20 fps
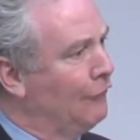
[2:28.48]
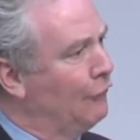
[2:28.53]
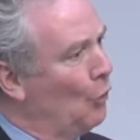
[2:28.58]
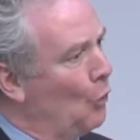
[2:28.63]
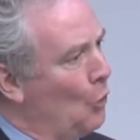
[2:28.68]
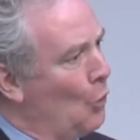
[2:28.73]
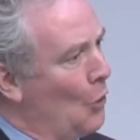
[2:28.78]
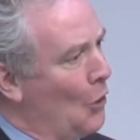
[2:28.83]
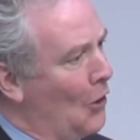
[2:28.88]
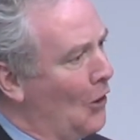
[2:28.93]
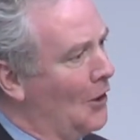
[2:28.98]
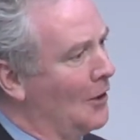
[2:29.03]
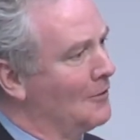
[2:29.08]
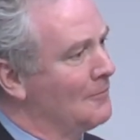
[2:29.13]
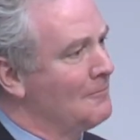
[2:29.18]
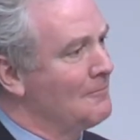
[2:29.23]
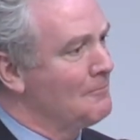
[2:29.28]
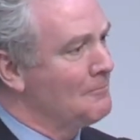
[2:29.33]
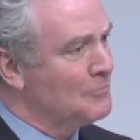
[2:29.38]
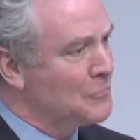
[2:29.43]

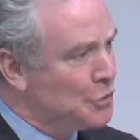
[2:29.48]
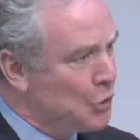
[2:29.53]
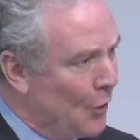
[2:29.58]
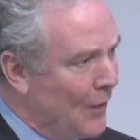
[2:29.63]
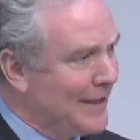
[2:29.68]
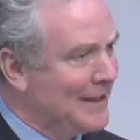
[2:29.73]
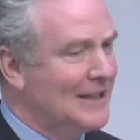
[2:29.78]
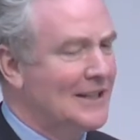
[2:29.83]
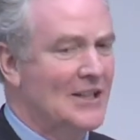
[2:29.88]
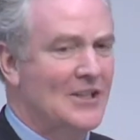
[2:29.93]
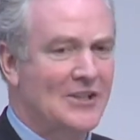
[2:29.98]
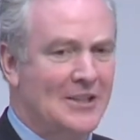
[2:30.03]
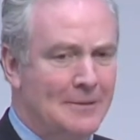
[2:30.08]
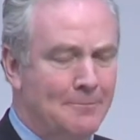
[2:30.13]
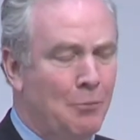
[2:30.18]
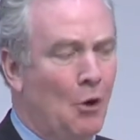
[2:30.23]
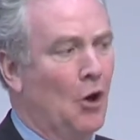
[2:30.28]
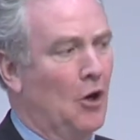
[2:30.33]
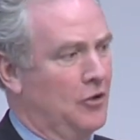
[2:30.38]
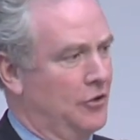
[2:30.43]
for joining us
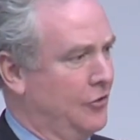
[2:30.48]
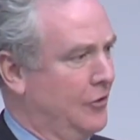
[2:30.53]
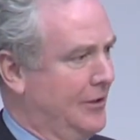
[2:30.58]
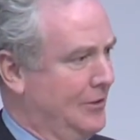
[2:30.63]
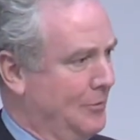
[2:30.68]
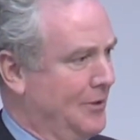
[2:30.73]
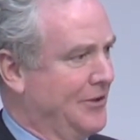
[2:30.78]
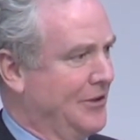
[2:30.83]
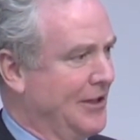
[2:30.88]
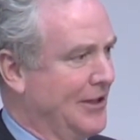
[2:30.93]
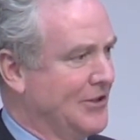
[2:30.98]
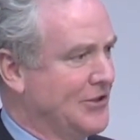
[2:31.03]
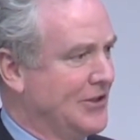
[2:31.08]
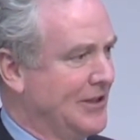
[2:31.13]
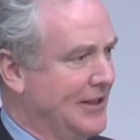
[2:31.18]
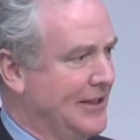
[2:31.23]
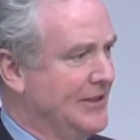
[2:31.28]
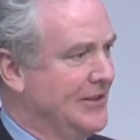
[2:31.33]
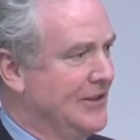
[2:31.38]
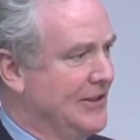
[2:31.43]
and partnering with
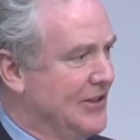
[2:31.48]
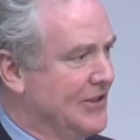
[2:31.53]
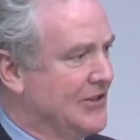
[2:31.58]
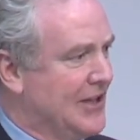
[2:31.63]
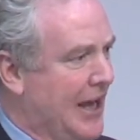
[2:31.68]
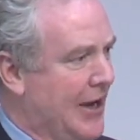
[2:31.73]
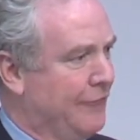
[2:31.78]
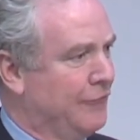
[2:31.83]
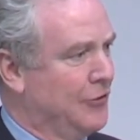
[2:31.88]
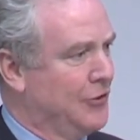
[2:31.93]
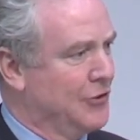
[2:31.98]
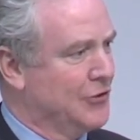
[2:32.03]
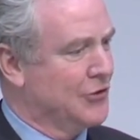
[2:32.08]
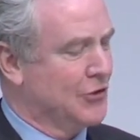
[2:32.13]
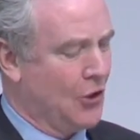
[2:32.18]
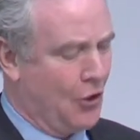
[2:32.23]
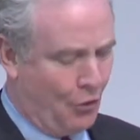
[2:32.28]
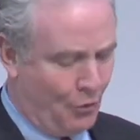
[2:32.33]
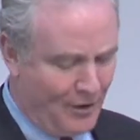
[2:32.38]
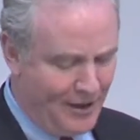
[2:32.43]
us in this effort.
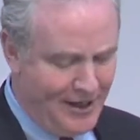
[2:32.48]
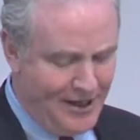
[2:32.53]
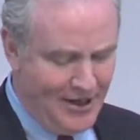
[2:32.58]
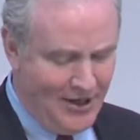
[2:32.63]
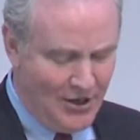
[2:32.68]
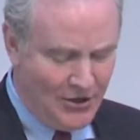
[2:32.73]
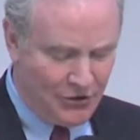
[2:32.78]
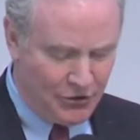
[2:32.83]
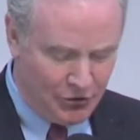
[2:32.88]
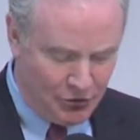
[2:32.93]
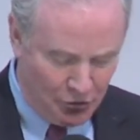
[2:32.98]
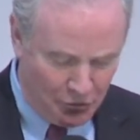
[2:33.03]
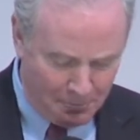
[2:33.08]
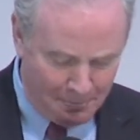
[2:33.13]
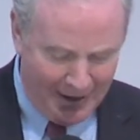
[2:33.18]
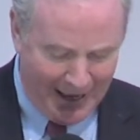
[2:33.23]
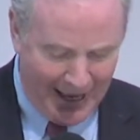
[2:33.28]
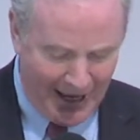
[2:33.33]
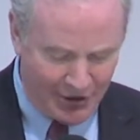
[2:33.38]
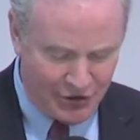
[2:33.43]
So to
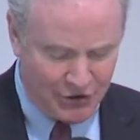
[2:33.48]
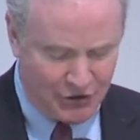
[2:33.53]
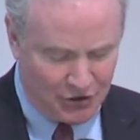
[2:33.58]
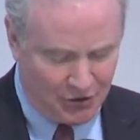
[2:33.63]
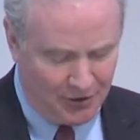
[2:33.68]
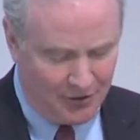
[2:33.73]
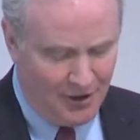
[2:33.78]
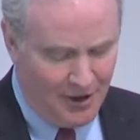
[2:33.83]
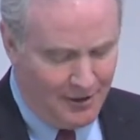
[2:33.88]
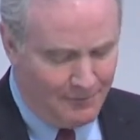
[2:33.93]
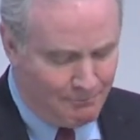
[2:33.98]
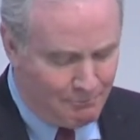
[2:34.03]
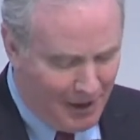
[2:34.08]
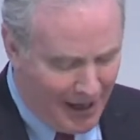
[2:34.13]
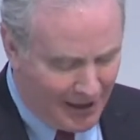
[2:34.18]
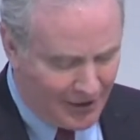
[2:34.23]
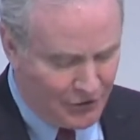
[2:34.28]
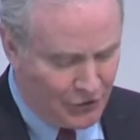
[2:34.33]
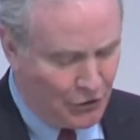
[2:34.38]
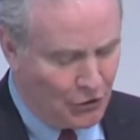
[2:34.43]
Pastor
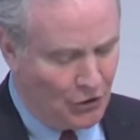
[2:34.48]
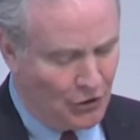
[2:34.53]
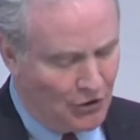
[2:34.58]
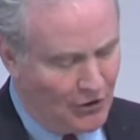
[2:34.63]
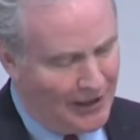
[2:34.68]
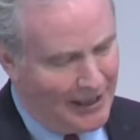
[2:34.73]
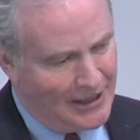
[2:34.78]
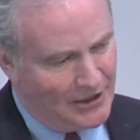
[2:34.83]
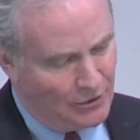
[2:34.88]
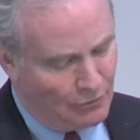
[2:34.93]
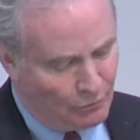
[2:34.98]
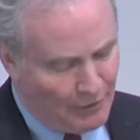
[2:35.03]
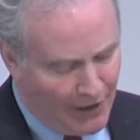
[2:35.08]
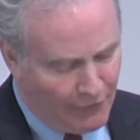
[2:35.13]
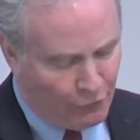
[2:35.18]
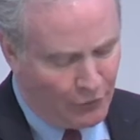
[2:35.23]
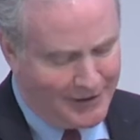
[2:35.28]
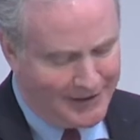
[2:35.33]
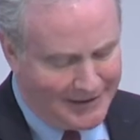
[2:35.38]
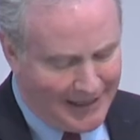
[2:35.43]
Buckner and to
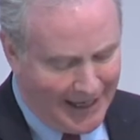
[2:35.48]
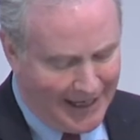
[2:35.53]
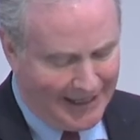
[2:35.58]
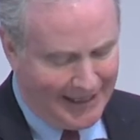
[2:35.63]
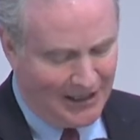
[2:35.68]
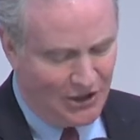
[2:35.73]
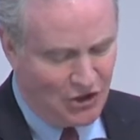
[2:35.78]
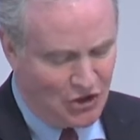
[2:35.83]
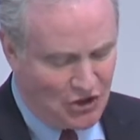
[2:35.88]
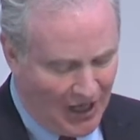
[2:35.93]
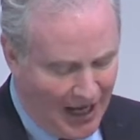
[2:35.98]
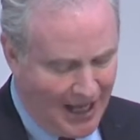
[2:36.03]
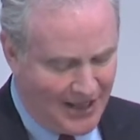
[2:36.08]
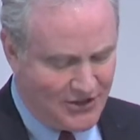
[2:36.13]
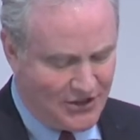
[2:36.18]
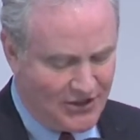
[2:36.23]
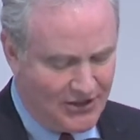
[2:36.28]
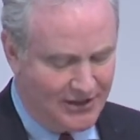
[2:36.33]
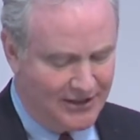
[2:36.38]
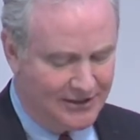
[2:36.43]
Reverend Diane
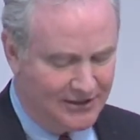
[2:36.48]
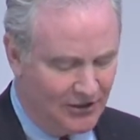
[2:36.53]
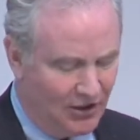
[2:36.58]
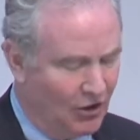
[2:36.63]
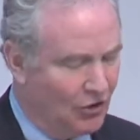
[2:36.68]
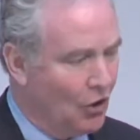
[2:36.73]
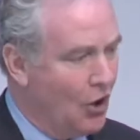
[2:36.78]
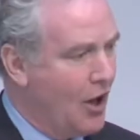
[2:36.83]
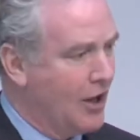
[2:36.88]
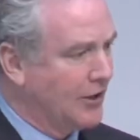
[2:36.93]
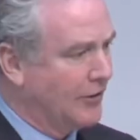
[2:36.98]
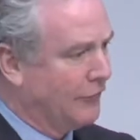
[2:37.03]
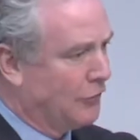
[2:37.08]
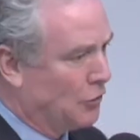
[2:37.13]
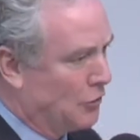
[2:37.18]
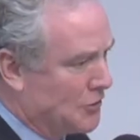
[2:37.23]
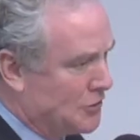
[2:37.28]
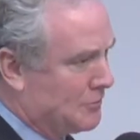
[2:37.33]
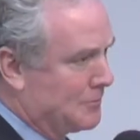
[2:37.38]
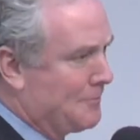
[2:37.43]
Johnson, along, of
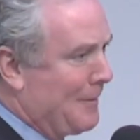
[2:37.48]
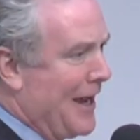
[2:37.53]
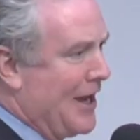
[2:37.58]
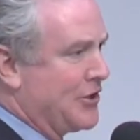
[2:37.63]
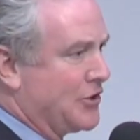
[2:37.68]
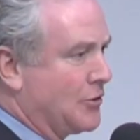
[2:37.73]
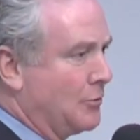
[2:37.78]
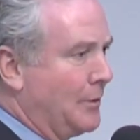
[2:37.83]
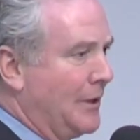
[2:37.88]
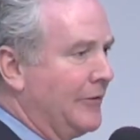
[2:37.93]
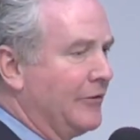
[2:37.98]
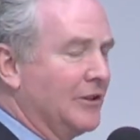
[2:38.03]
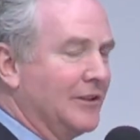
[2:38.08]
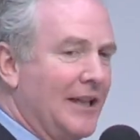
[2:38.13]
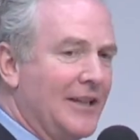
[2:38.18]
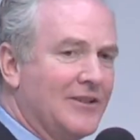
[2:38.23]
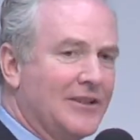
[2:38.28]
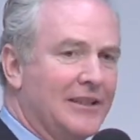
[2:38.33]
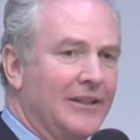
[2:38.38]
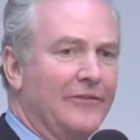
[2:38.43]
course, with Pastor Weaver,
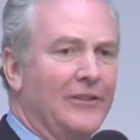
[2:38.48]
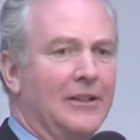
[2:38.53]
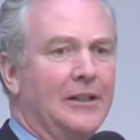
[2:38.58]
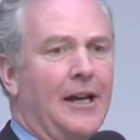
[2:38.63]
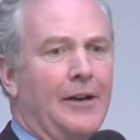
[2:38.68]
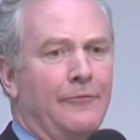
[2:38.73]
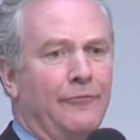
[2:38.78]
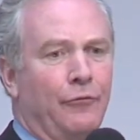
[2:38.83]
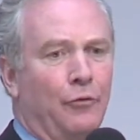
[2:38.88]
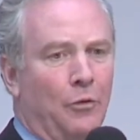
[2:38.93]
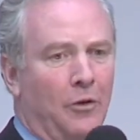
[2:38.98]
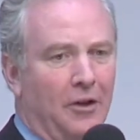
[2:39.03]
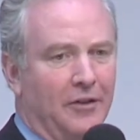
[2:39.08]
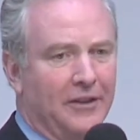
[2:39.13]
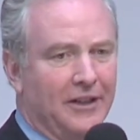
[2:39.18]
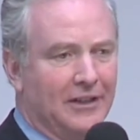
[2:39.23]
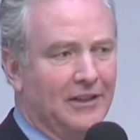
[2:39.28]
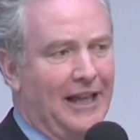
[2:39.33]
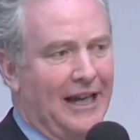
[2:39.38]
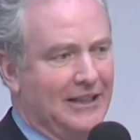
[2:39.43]
let's give it up for
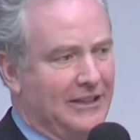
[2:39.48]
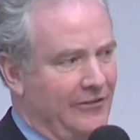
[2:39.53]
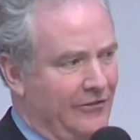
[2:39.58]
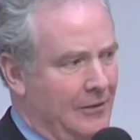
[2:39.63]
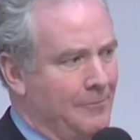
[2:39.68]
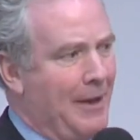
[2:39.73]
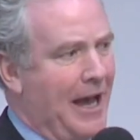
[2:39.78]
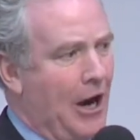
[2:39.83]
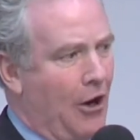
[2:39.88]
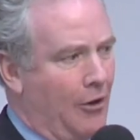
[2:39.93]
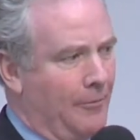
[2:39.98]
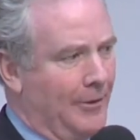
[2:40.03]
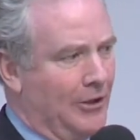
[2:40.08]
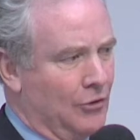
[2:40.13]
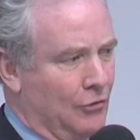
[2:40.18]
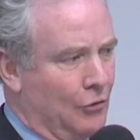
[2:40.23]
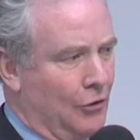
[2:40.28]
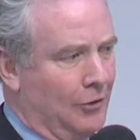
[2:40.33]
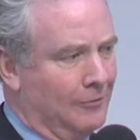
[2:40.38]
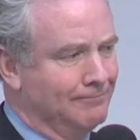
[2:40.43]
the Collective
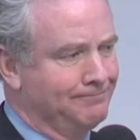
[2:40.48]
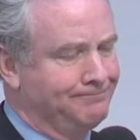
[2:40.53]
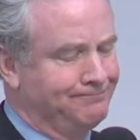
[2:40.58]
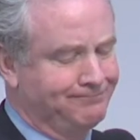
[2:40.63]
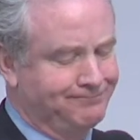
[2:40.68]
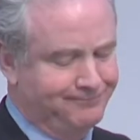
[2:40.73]
Empowerment Group.